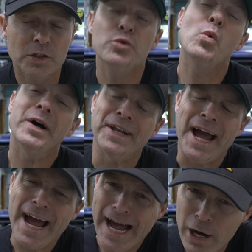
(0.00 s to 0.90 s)
You want
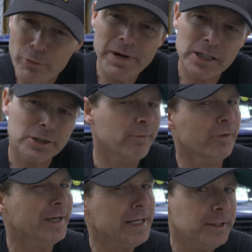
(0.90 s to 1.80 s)
how much
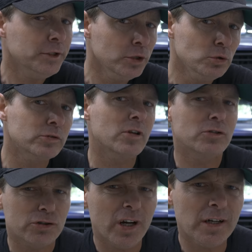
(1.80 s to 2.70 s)
for a used
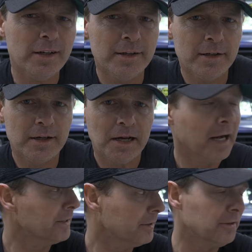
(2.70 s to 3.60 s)
truck?
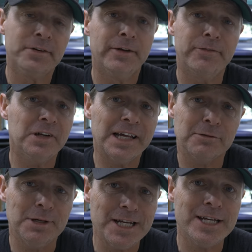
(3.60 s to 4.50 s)
I know, if you're
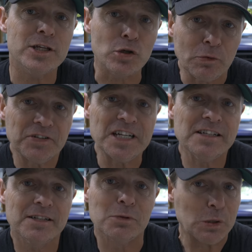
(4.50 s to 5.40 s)
like me, you've
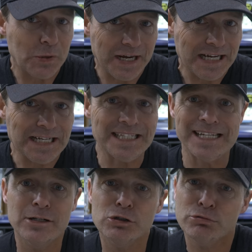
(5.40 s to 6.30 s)
seen some
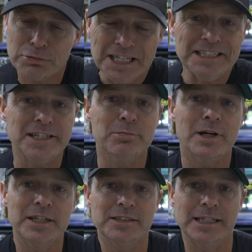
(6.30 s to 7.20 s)
crazy, crazy
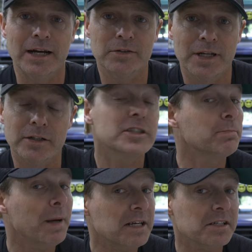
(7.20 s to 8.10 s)
pricing out there,
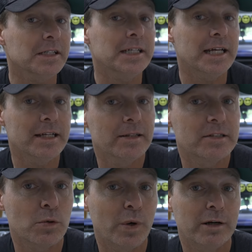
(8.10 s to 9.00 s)
especially in the
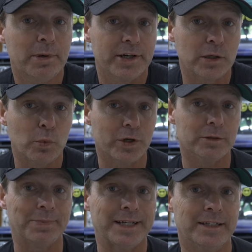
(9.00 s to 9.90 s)
square body
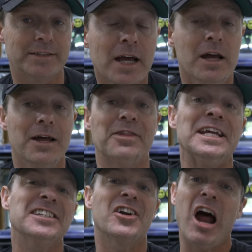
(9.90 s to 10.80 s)
world because
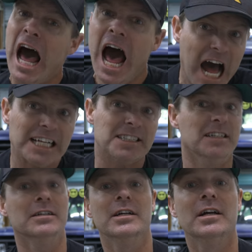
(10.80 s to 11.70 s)
things are hot.
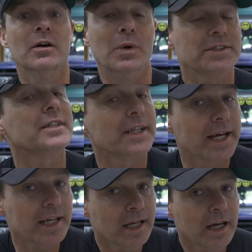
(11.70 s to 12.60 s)
Well,
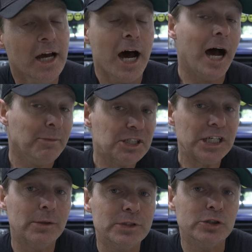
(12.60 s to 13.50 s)
today, I'm gonna
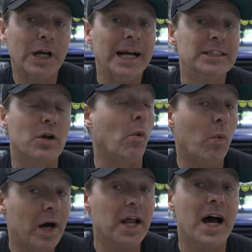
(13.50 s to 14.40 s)
share with you guys
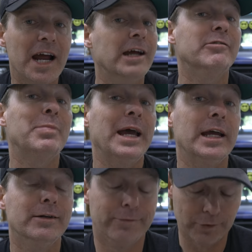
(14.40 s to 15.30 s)
what I have
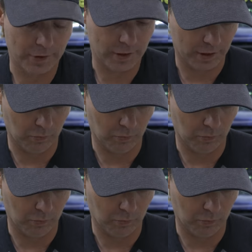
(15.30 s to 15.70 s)
paid for the